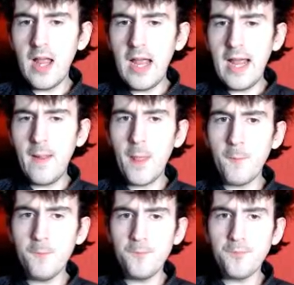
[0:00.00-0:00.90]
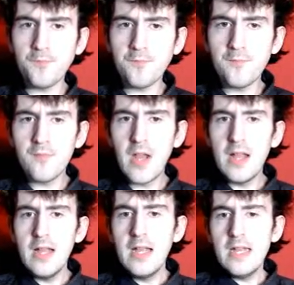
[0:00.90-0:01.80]

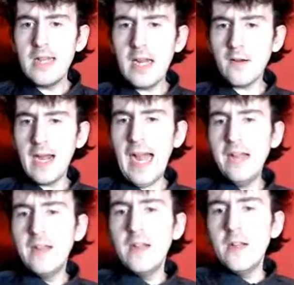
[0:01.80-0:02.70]
Deidre,